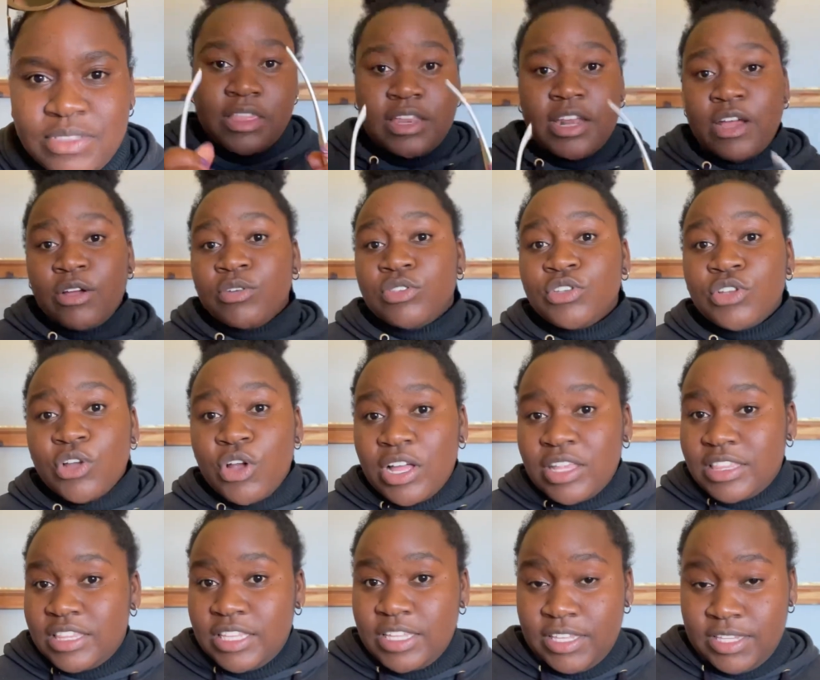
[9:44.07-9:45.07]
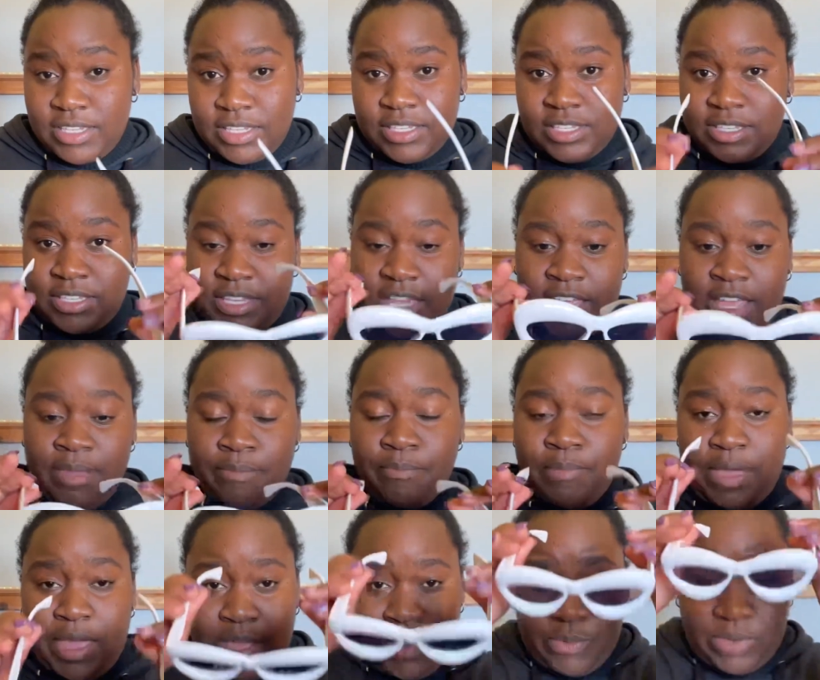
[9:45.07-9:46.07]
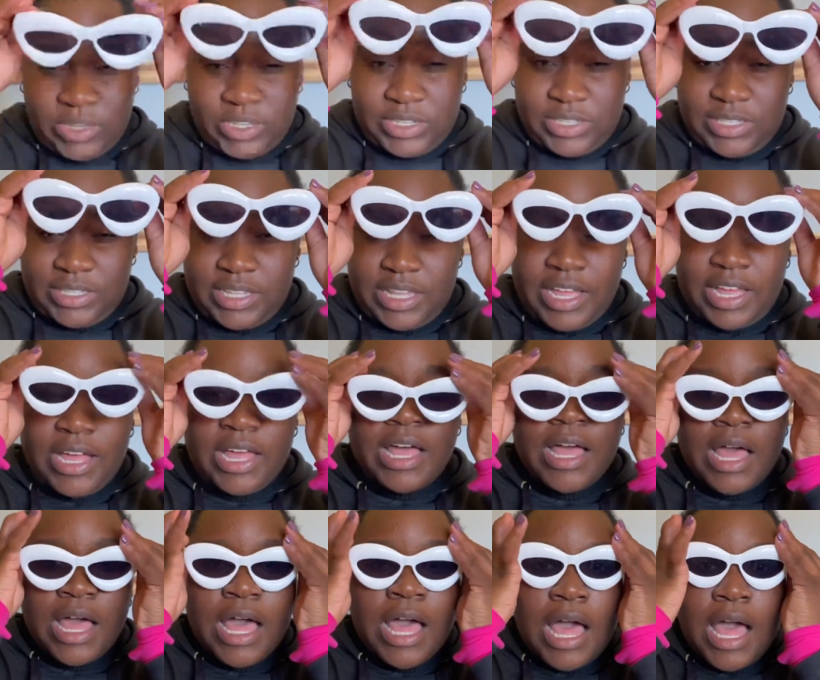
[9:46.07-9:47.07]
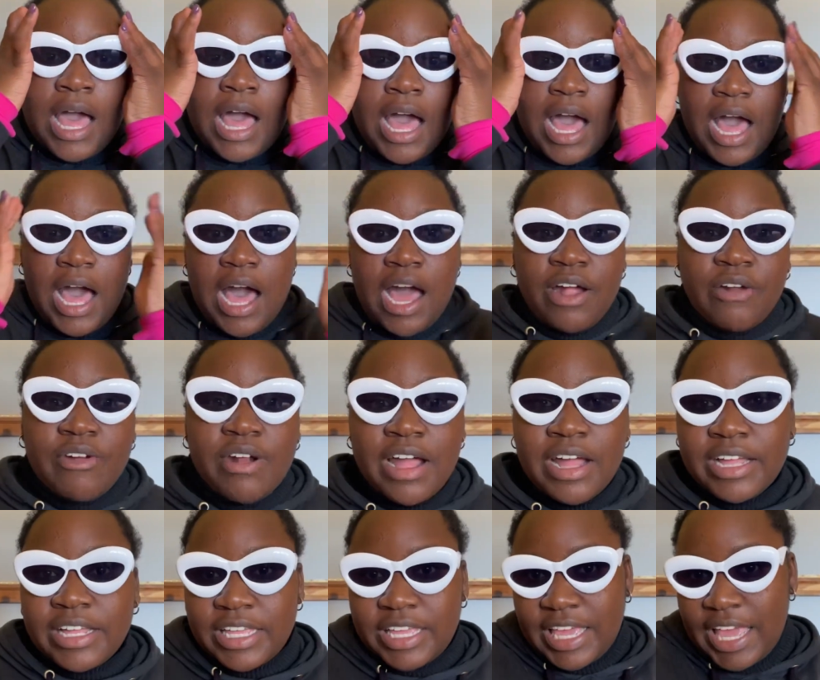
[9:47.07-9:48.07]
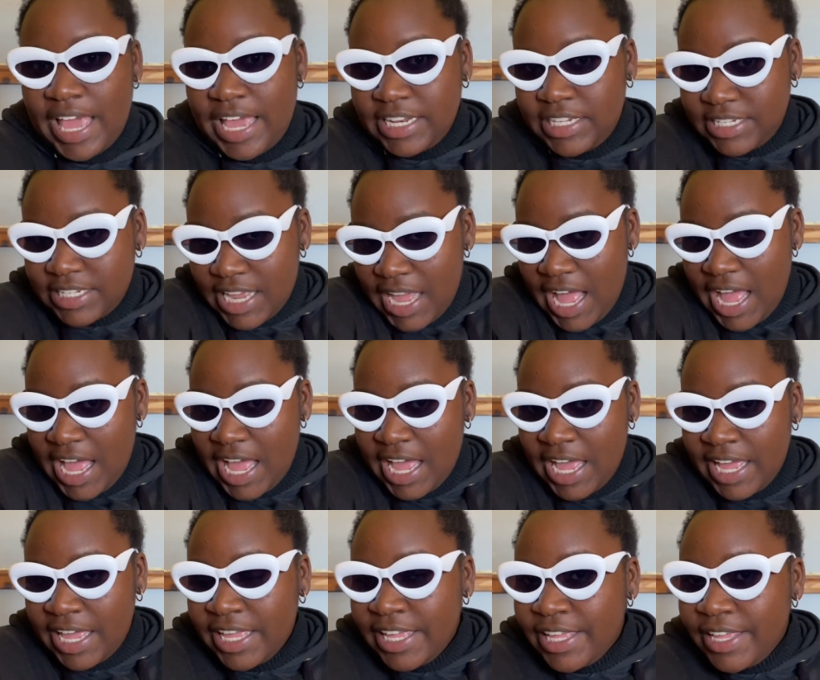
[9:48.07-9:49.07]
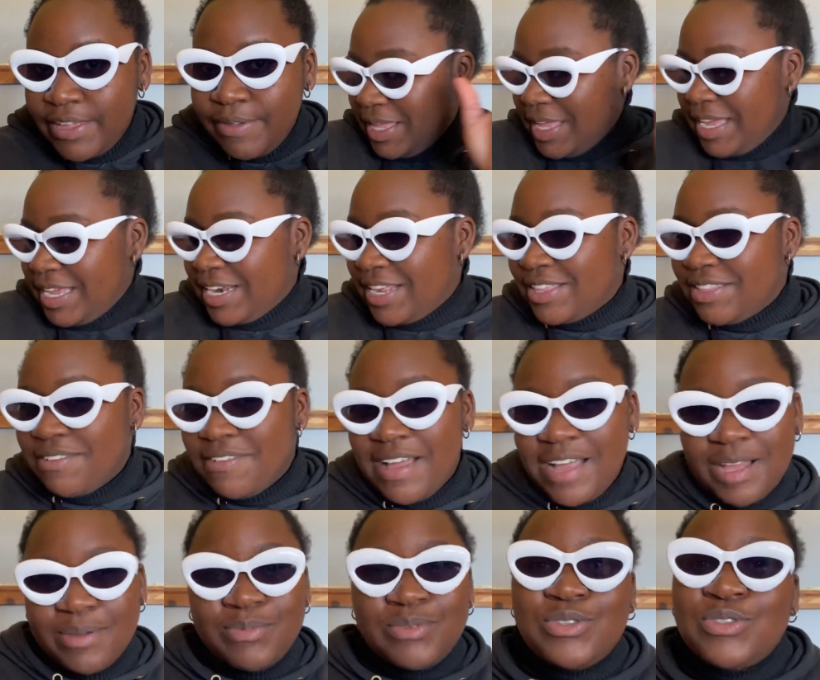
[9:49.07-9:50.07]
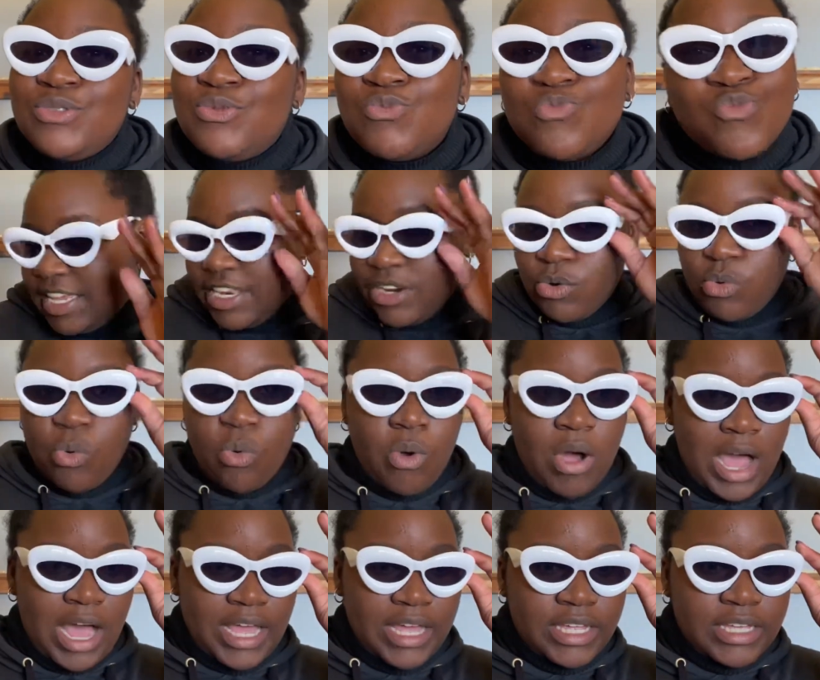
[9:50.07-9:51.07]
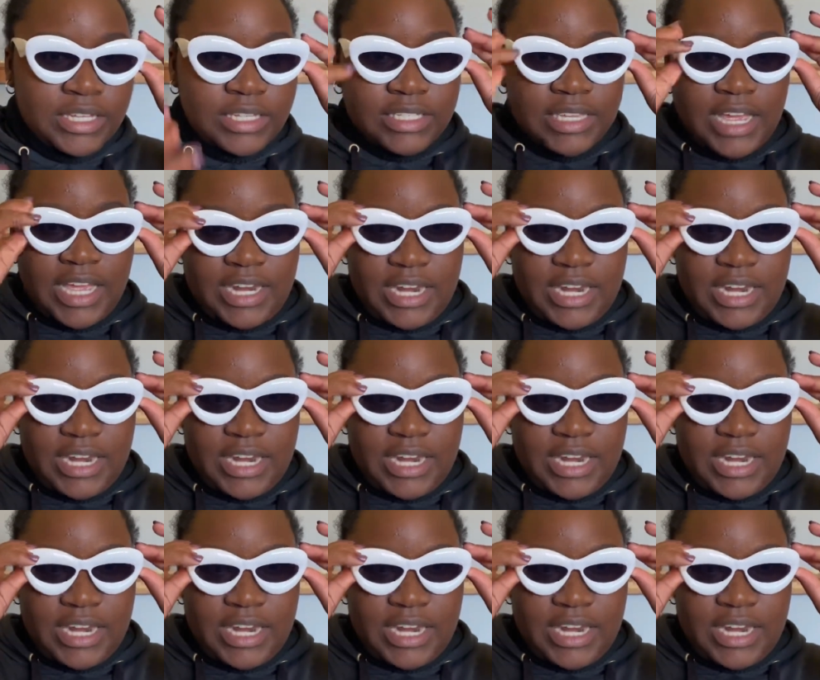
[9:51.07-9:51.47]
And I also got this second pair, which is the Hara cat eye, in other vibes, in white.